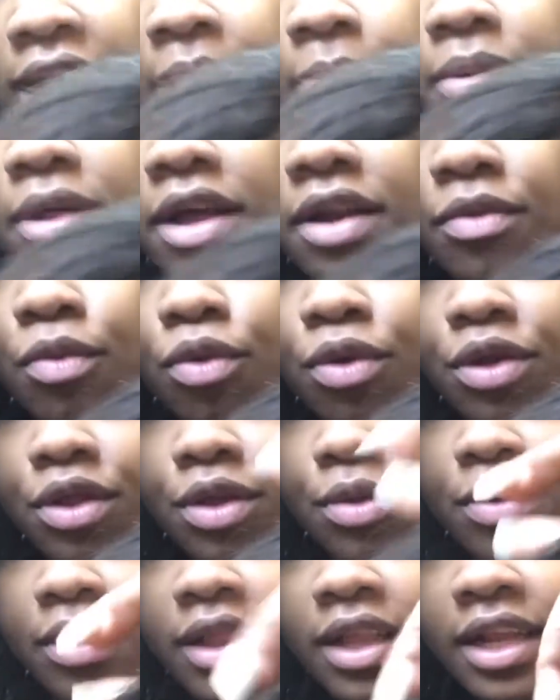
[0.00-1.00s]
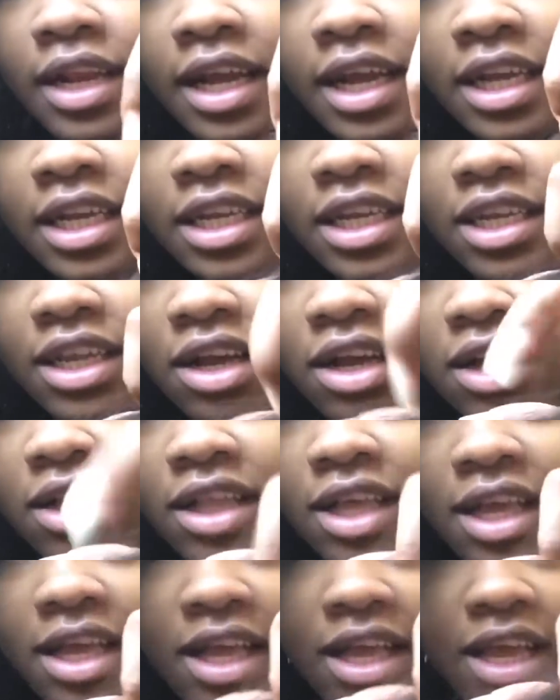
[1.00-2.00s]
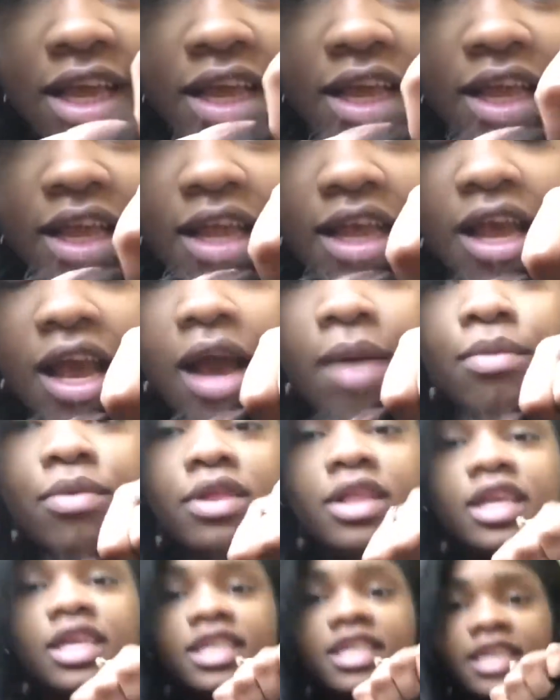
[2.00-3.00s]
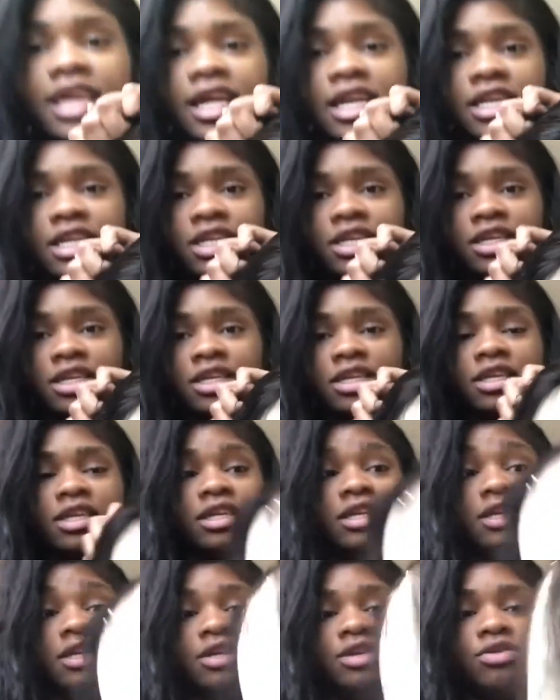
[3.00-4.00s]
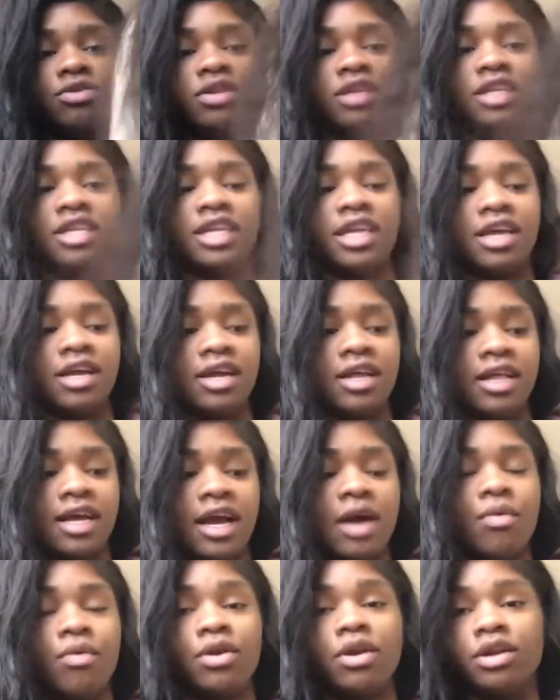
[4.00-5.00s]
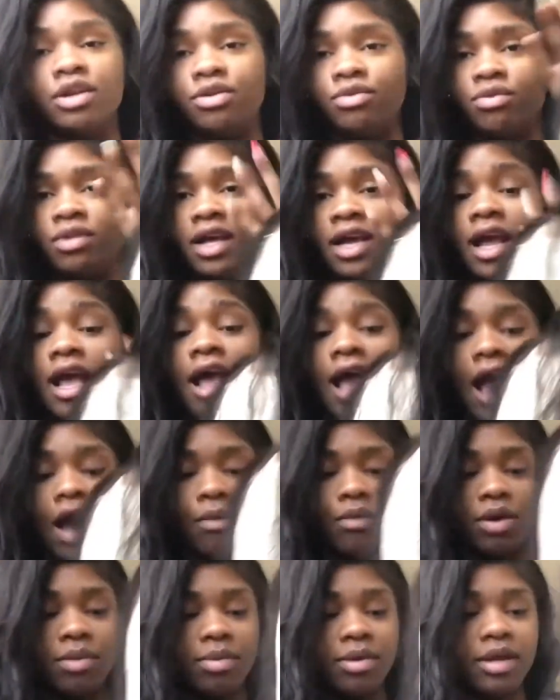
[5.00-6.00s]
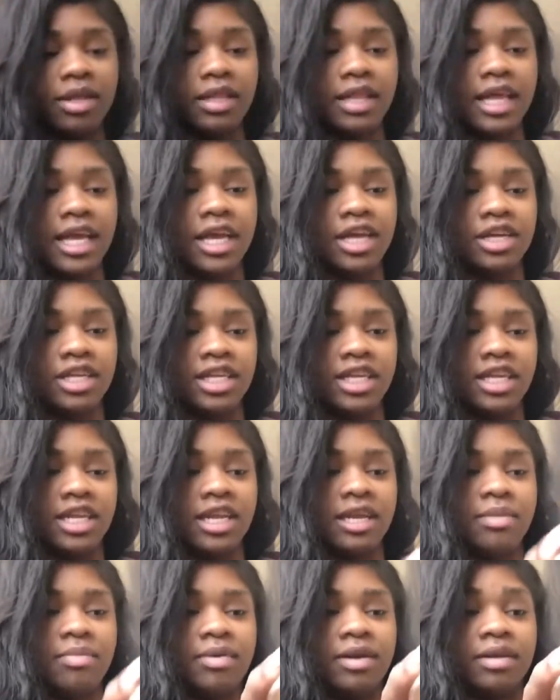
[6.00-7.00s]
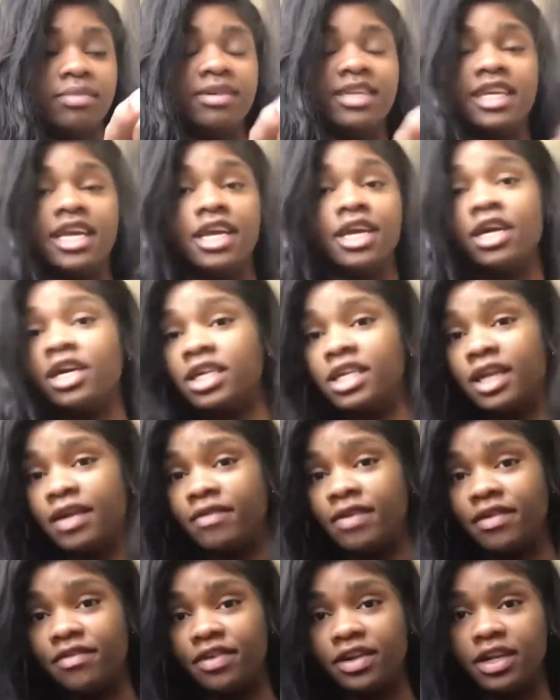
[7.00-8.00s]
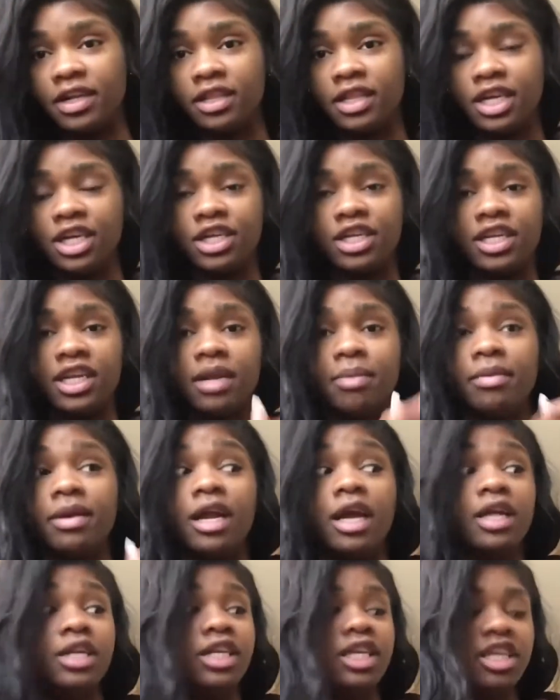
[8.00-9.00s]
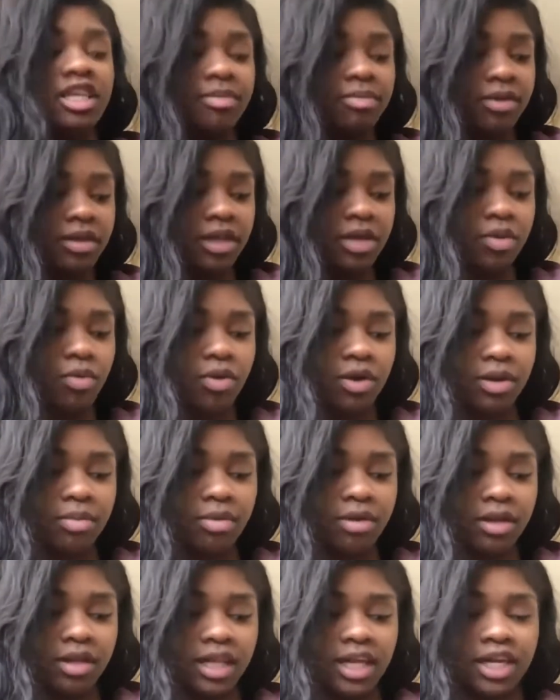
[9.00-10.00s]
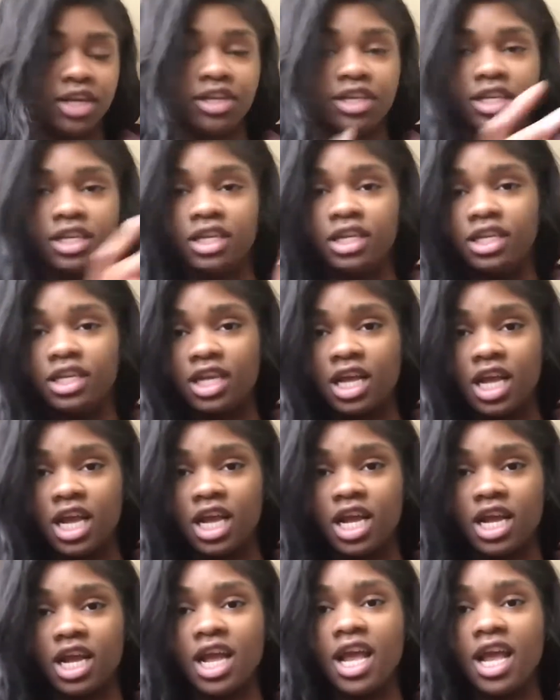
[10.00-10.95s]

it plugged really really nice, y'all. Like, I'm really excited to do this hair. Like, I want to do, like, I want to put layers in it, but I'm scared because I've never done layers in it. But I desperately want to put layers in this hair